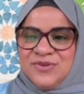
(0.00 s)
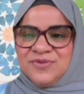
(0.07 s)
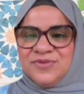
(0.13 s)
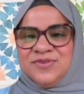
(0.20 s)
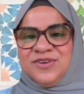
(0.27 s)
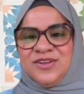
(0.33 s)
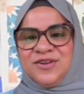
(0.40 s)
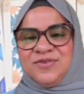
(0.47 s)

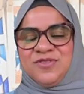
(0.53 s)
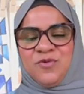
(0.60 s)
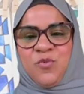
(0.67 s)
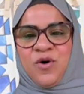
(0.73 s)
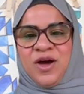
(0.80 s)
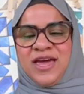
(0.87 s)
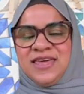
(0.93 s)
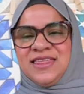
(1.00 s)
So,
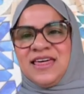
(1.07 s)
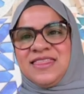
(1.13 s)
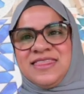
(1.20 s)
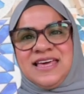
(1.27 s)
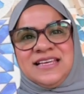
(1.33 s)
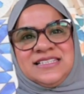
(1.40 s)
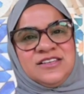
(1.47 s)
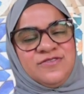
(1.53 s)
you know, the
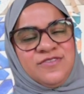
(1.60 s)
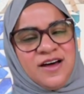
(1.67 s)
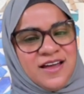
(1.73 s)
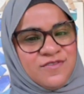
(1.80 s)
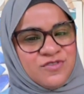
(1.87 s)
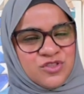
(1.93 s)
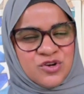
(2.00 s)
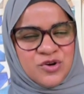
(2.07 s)
way that things
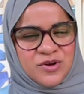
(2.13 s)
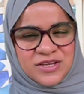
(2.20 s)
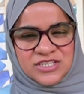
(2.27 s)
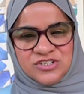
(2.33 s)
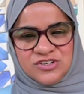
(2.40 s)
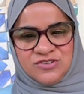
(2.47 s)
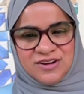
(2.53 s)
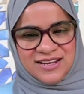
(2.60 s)
survive
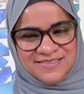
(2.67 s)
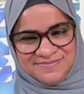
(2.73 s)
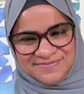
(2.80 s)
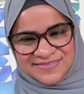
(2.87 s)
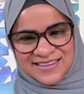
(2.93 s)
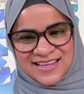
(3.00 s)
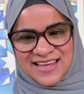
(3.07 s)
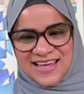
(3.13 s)
through
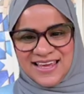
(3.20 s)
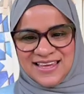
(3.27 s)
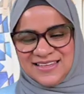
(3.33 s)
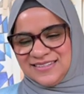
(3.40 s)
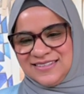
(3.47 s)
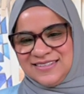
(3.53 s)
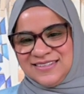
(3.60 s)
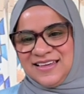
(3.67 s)
history,
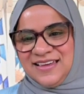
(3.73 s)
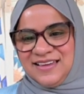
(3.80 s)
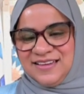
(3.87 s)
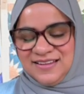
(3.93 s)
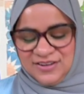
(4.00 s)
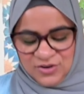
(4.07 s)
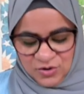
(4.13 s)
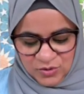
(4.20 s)

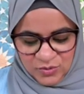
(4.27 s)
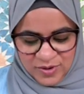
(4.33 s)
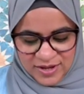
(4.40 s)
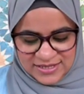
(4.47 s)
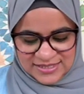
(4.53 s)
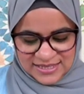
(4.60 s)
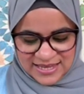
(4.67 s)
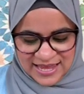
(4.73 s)
it's
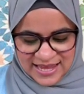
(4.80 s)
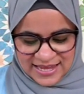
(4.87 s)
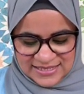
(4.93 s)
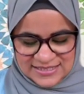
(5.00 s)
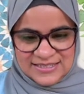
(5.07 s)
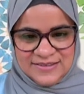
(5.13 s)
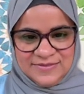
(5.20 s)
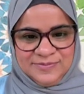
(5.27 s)
not always
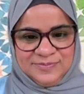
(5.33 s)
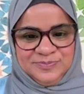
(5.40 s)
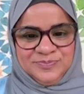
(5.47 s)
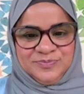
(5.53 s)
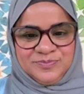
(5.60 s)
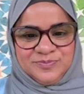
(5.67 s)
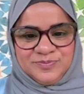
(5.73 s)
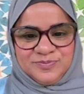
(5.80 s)
the case.